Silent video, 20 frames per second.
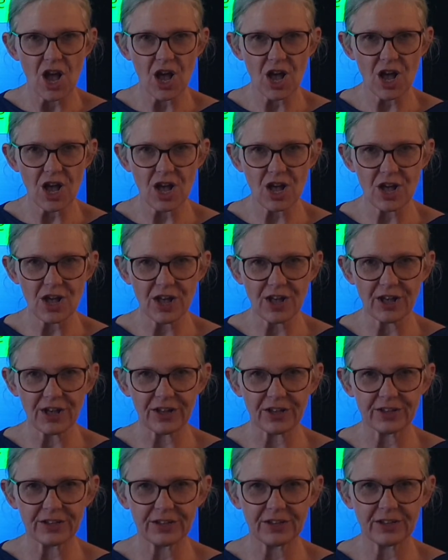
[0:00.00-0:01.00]

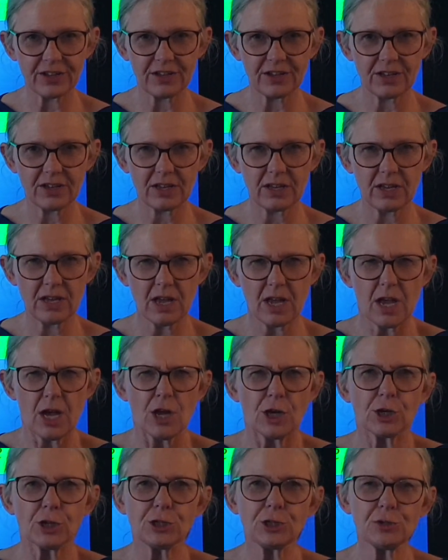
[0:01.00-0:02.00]
Her.
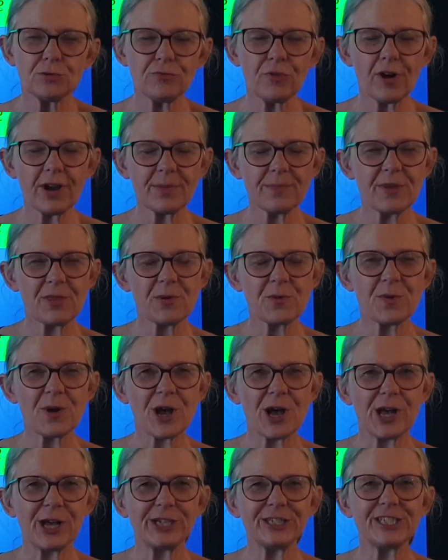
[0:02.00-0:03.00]
Could you write me the
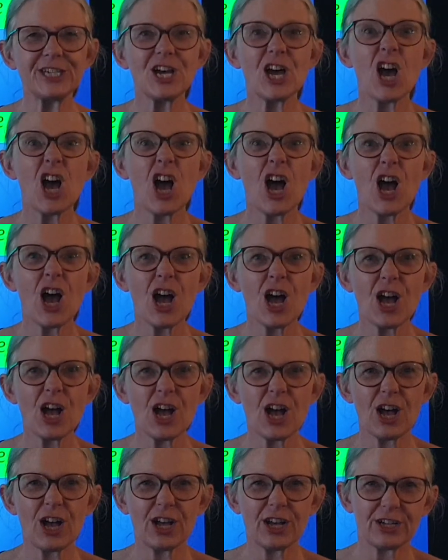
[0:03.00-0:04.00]
word
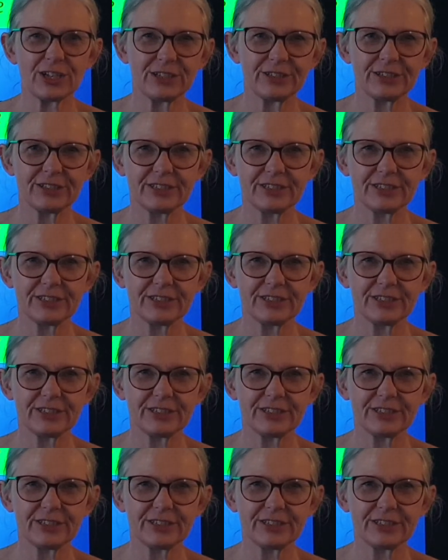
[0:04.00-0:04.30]
her?